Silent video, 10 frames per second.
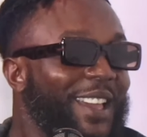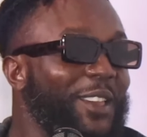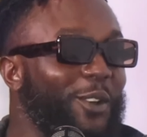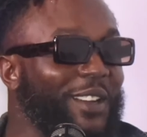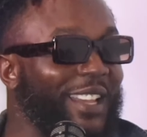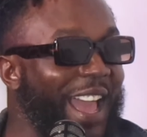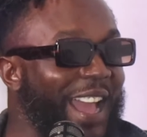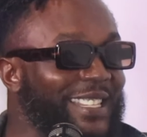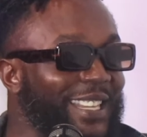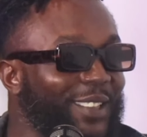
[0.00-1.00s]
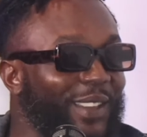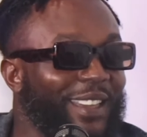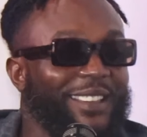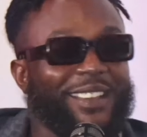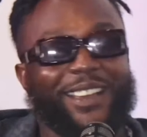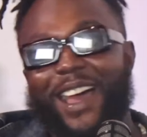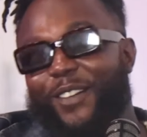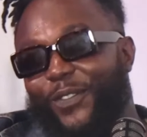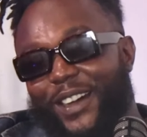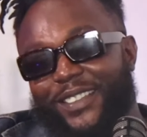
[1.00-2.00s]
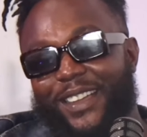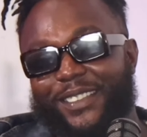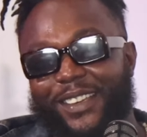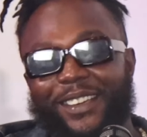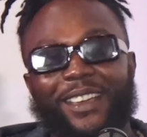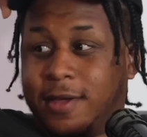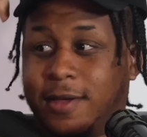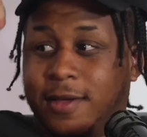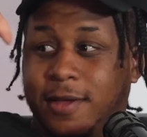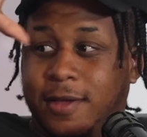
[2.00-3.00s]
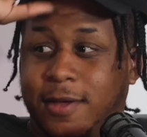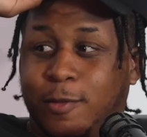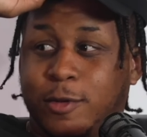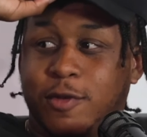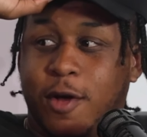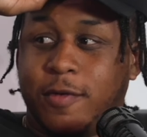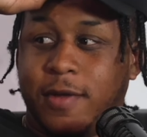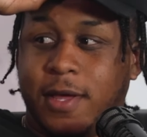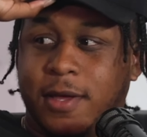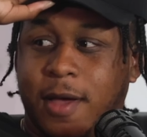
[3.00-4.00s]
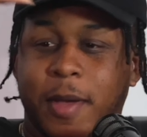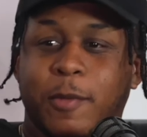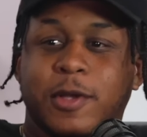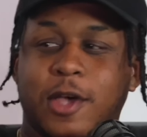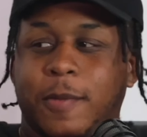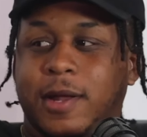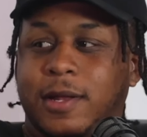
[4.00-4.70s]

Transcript: You on Vlad, TV. Ah, I fuck that nigga. So what's wrong with Vlad? Man, I mean, we talk about that.